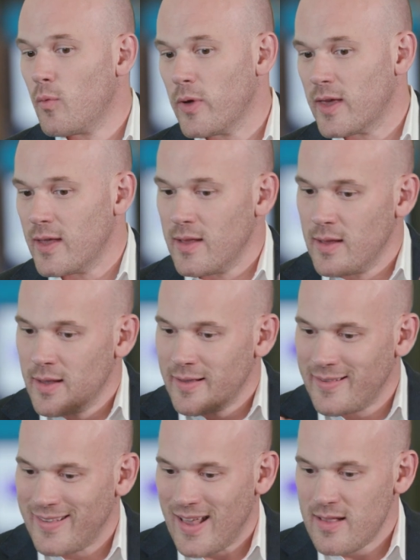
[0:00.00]
We can
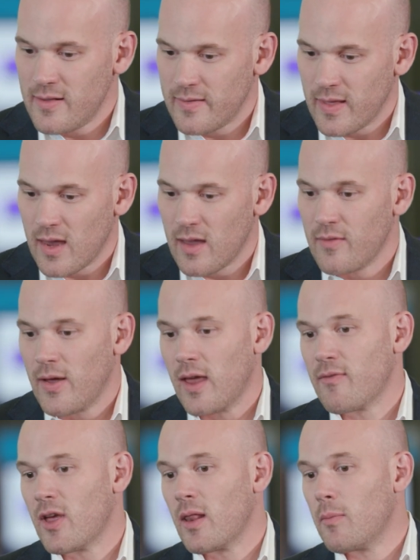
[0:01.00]
sense the
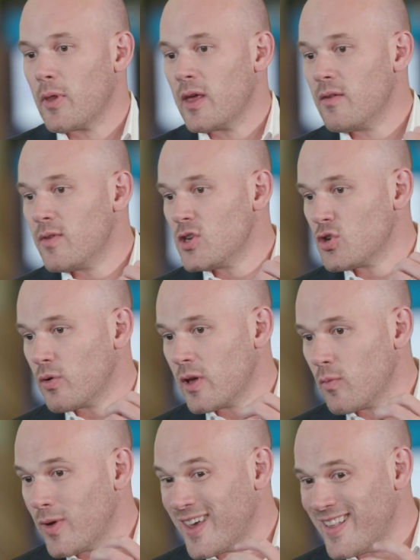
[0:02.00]
available inventory,
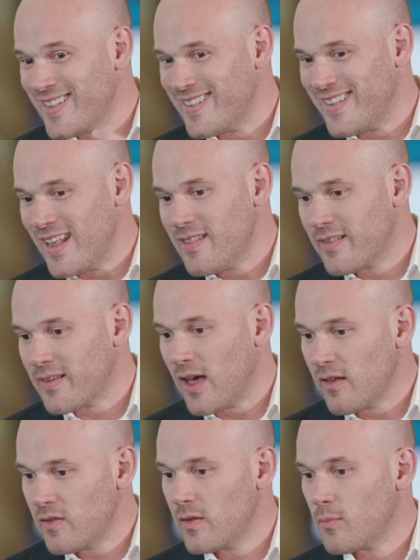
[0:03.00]
we can sense
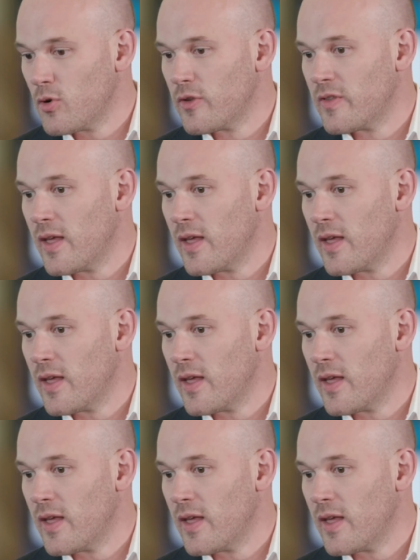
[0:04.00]
customers